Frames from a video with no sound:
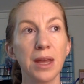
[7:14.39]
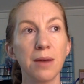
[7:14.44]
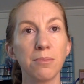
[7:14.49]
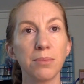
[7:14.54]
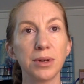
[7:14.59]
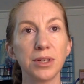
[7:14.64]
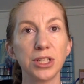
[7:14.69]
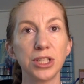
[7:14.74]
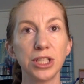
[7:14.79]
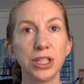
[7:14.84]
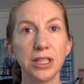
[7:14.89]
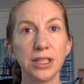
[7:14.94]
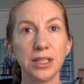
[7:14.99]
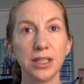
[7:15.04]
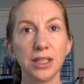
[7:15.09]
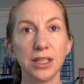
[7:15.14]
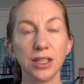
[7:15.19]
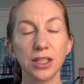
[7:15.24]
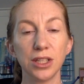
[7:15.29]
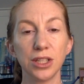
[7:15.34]
But she
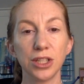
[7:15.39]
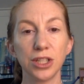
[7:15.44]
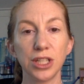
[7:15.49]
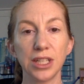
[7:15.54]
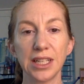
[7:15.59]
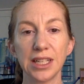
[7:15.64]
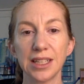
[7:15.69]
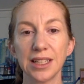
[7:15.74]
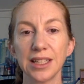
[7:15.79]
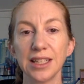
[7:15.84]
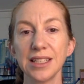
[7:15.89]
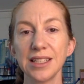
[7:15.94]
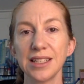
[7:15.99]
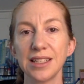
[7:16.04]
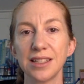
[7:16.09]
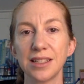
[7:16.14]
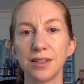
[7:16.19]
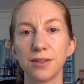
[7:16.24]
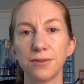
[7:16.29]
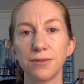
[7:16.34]
can listen
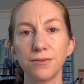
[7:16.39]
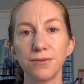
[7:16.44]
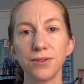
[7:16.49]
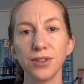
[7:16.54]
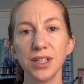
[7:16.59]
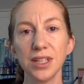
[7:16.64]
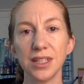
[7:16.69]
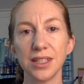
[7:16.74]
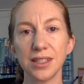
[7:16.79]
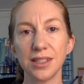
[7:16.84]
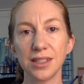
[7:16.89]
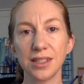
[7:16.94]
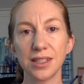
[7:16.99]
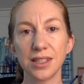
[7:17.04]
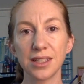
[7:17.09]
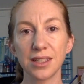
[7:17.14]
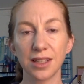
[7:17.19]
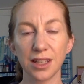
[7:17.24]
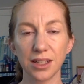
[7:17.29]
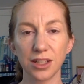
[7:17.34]
to
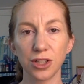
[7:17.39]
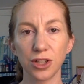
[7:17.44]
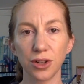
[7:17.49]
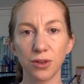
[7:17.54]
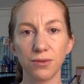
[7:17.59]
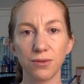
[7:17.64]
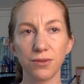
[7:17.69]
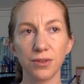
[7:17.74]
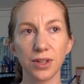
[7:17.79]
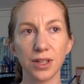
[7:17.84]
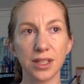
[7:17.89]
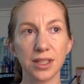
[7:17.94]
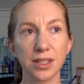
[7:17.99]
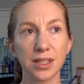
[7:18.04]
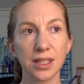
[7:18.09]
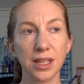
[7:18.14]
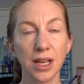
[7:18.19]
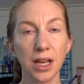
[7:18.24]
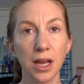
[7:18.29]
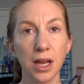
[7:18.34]
Friends, the show
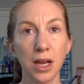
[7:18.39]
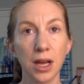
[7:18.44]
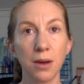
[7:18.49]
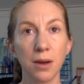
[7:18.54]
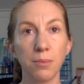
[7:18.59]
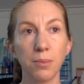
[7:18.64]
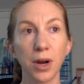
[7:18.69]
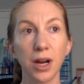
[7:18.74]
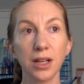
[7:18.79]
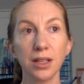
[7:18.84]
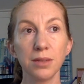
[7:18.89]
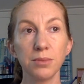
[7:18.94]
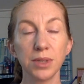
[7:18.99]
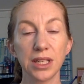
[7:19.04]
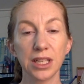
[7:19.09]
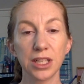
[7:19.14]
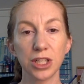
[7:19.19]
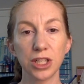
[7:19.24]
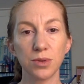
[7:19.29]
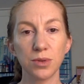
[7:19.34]
Friends, partly
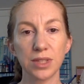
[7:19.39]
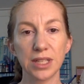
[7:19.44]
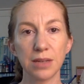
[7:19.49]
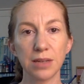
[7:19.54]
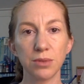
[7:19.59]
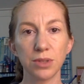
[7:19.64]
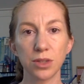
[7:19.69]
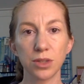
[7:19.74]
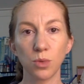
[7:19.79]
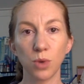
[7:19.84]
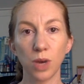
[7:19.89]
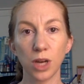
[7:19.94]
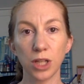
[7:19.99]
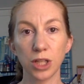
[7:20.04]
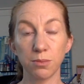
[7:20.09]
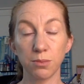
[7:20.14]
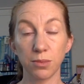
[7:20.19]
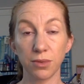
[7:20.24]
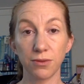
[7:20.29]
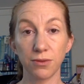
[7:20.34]
because she was able to watch
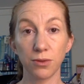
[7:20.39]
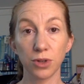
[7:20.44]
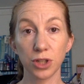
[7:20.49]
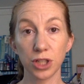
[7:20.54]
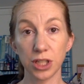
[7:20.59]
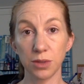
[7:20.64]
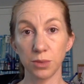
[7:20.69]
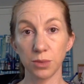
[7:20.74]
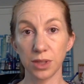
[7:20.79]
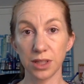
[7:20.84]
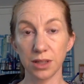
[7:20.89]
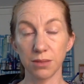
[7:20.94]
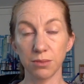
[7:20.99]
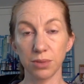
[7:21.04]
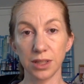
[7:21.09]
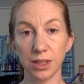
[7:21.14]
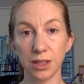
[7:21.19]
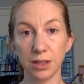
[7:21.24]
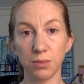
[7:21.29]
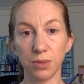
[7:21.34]
it before she went
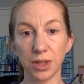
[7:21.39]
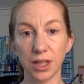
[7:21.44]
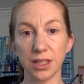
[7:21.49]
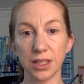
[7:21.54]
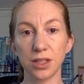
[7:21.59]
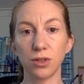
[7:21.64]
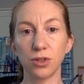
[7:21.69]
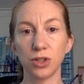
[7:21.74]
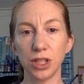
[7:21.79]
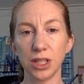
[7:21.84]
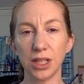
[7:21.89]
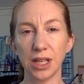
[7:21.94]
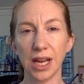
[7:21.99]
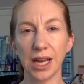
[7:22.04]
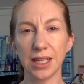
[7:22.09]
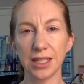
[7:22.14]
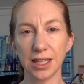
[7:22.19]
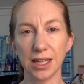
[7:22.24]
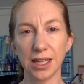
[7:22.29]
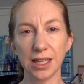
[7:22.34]
completely blind. So she
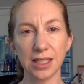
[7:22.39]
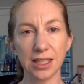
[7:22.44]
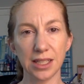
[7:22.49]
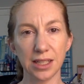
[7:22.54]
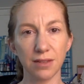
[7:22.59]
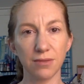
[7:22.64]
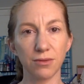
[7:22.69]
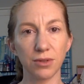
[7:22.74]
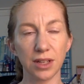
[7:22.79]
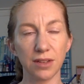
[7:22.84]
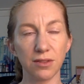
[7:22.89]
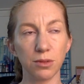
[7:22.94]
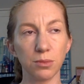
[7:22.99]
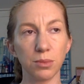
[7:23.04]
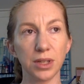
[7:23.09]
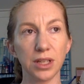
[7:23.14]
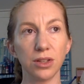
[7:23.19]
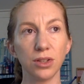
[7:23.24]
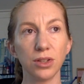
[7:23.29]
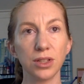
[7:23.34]
has an idea of what
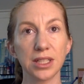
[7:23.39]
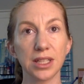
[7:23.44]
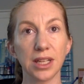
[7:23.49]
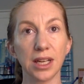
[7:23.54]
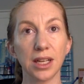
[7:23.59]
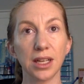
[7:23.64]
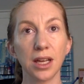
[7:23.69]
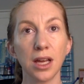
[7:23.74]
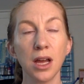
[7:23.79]
everybody looks like.